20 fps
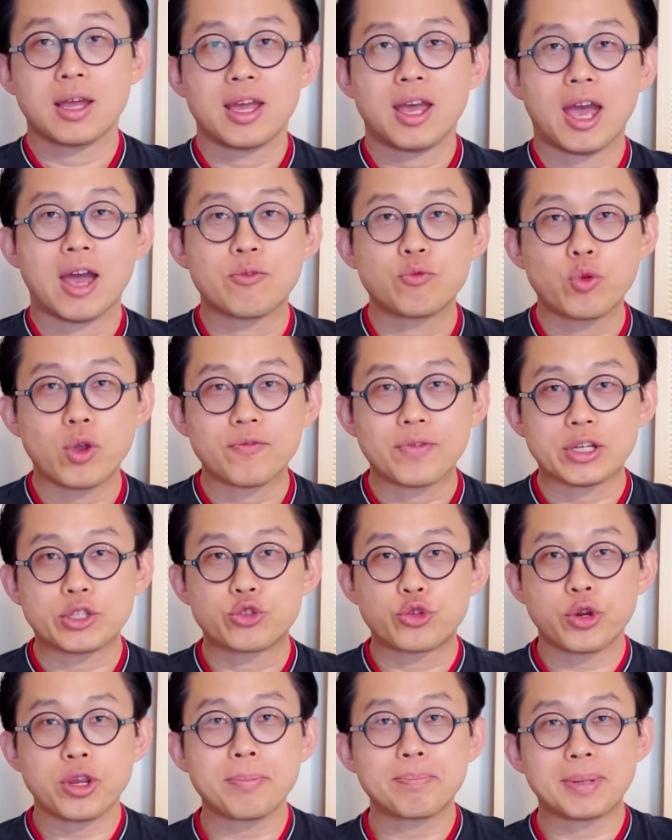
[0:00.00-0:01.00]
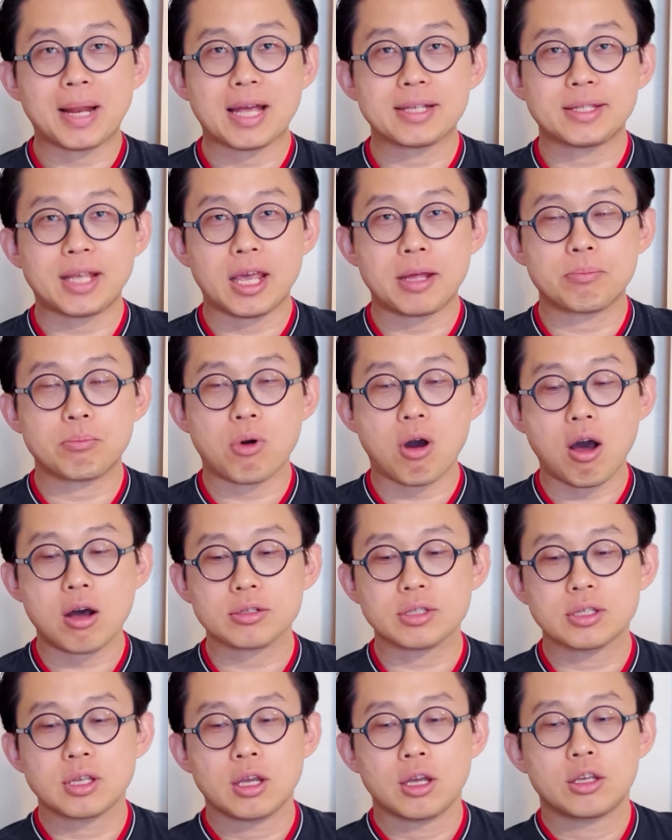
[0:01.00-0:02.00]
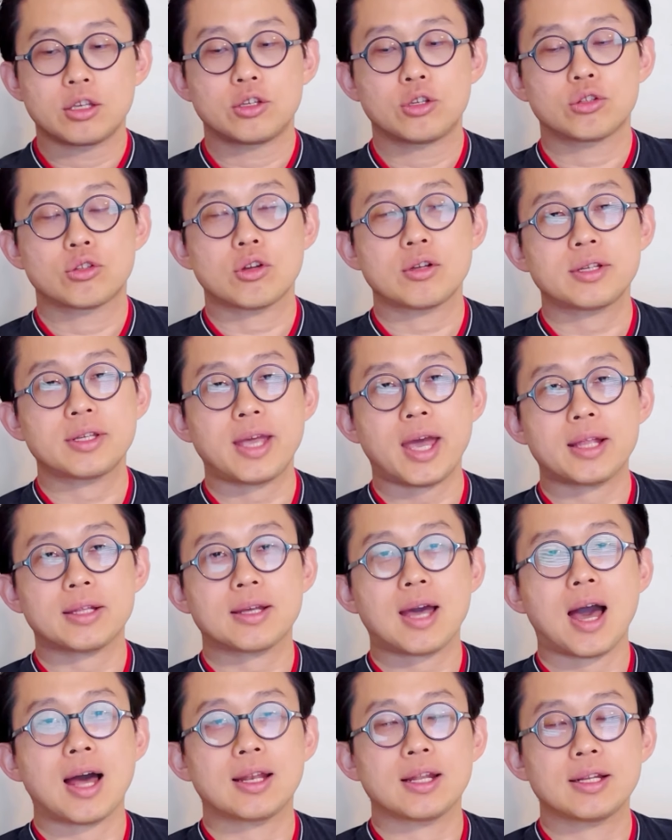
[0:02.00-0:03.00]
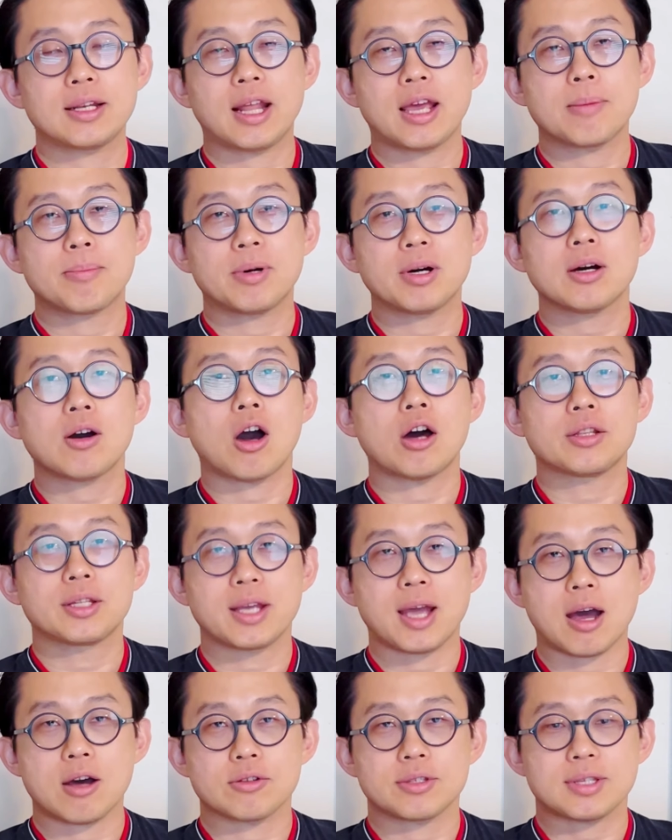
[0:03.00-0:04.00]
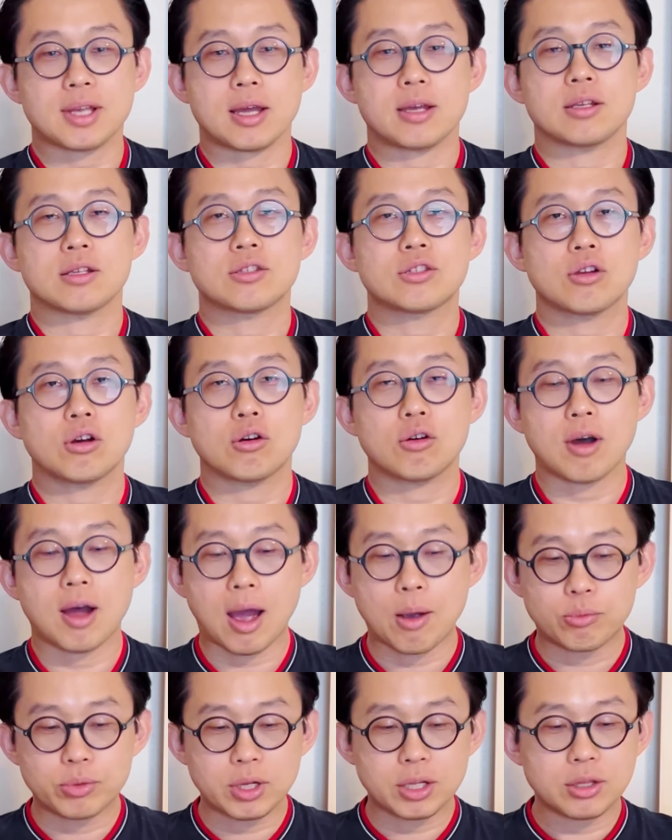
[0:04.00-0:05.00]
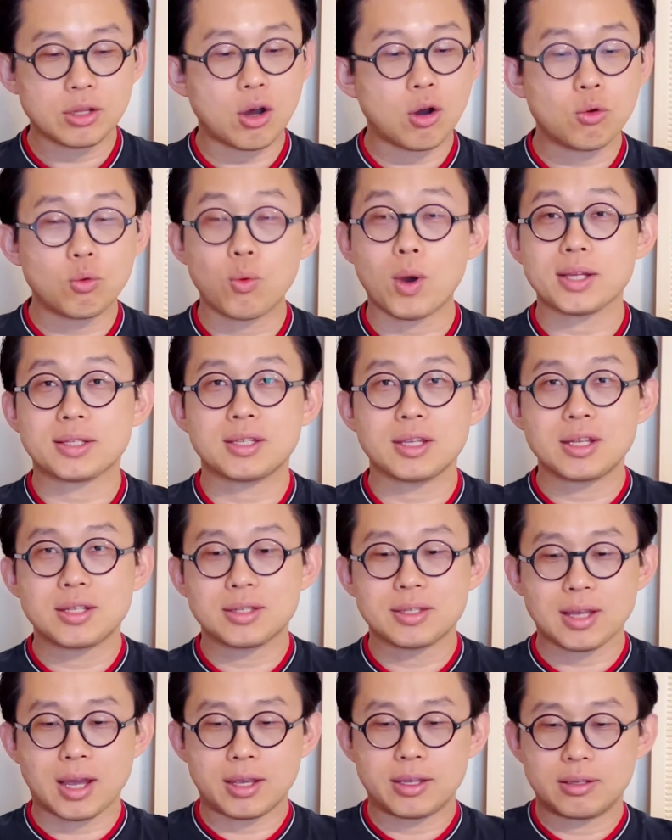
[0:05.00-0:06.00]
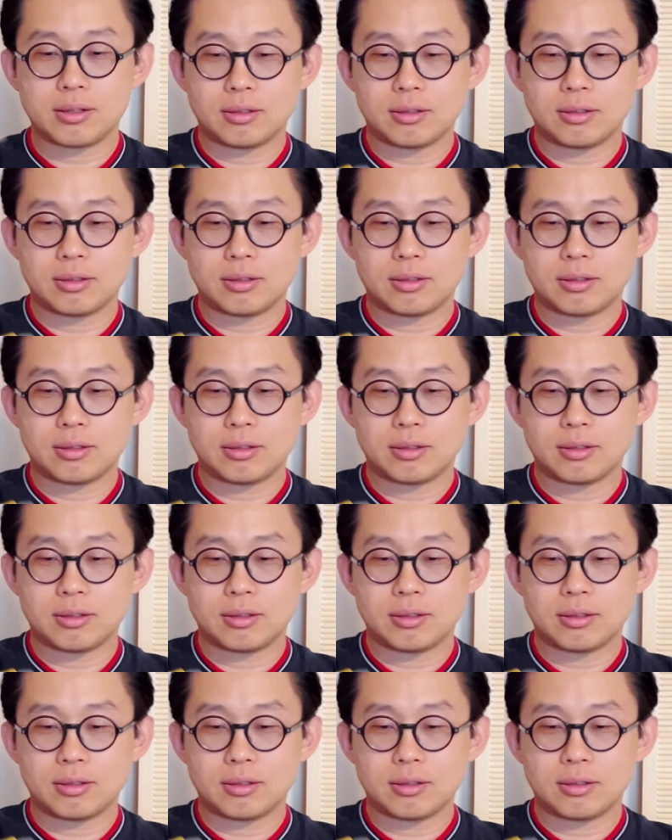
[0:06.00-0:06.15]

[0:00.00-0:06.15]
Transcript: And with a 3+8 box, you don't get color label on the outside, so I wouldn't know what's inside.